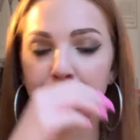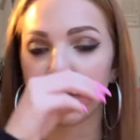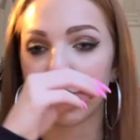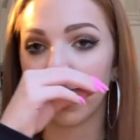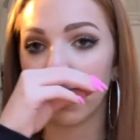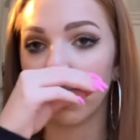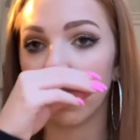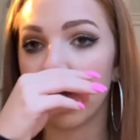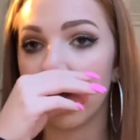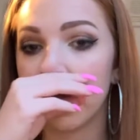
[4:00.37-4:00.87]

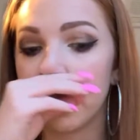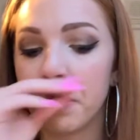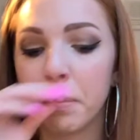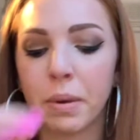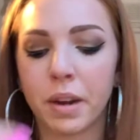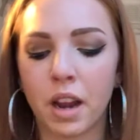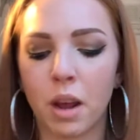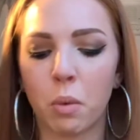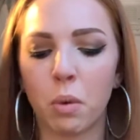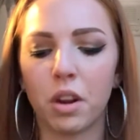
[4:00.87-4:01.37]
21,
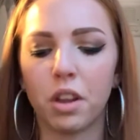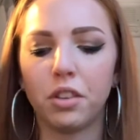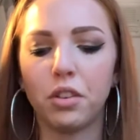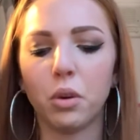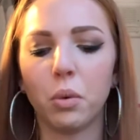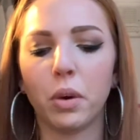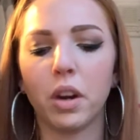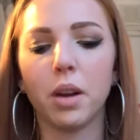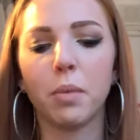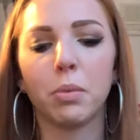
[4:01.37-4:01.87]
but I wanted to
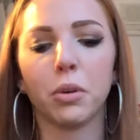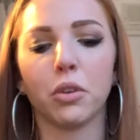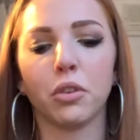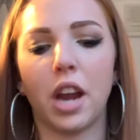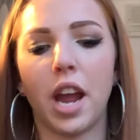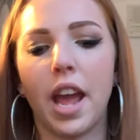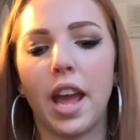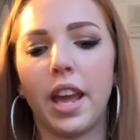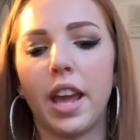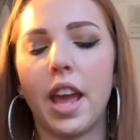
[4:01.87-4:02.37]
wear a
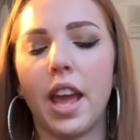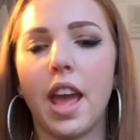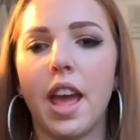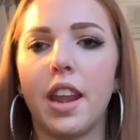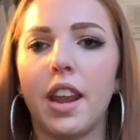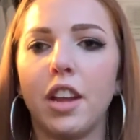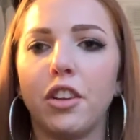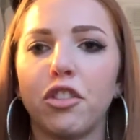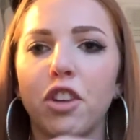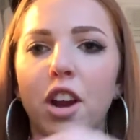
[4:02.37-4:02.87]
beret,
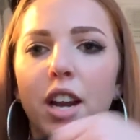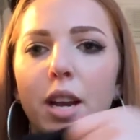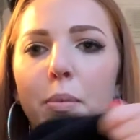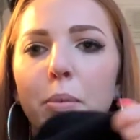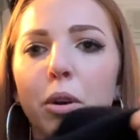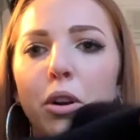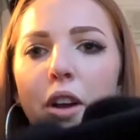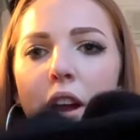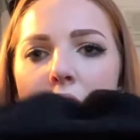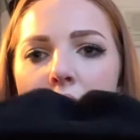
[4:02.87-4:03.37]
and I tried a
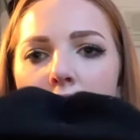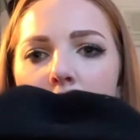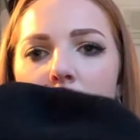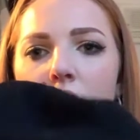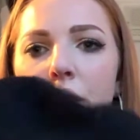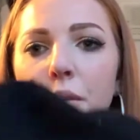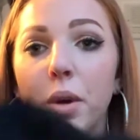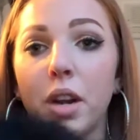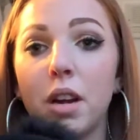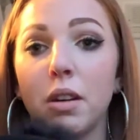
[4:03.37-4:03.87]
beret
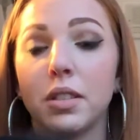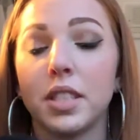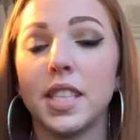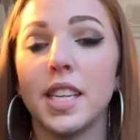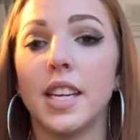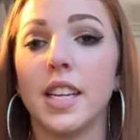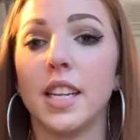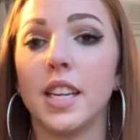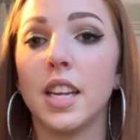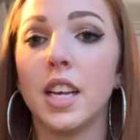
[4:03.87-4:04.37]
on when I was
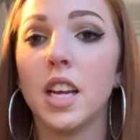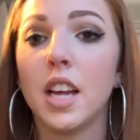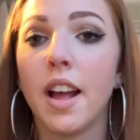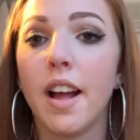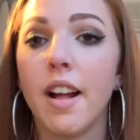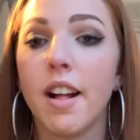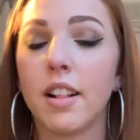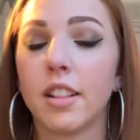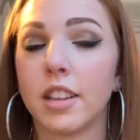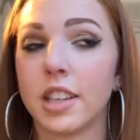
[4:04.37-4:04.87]
in
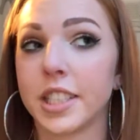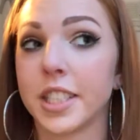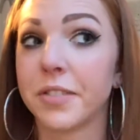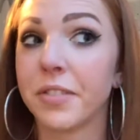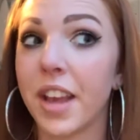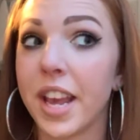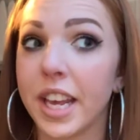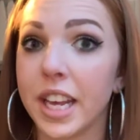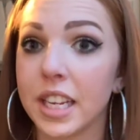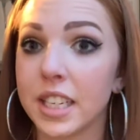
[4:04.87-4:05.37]
Las
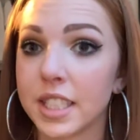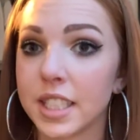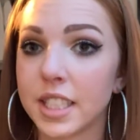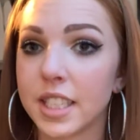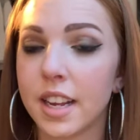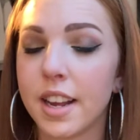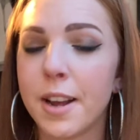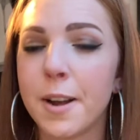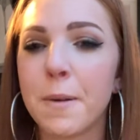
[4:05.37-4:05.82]
Vegas.